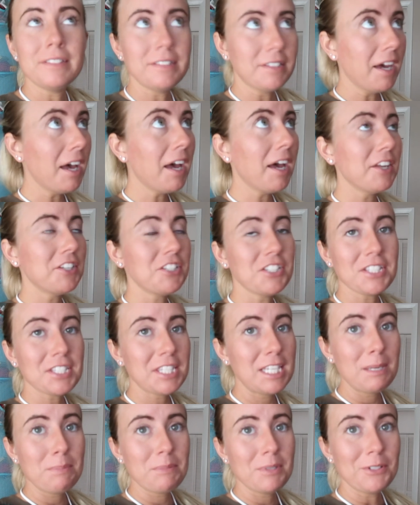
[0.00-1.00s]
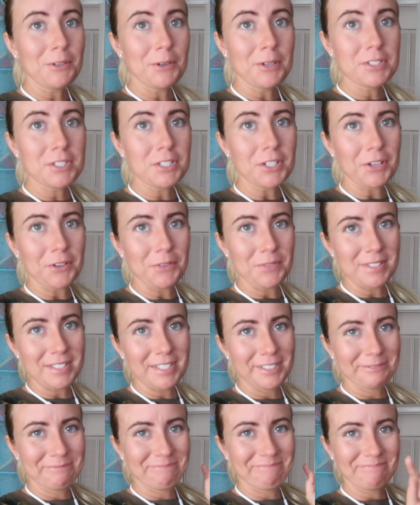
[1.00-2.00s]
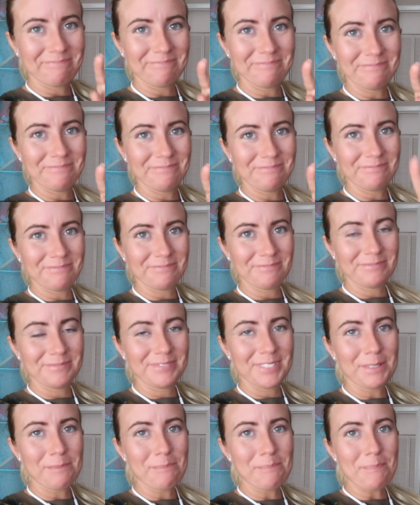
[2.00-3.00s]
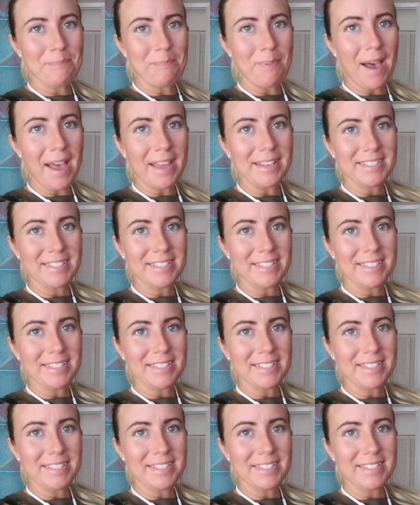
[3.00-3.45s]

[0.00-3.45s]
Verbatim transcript: duh, just keep the doors closed. But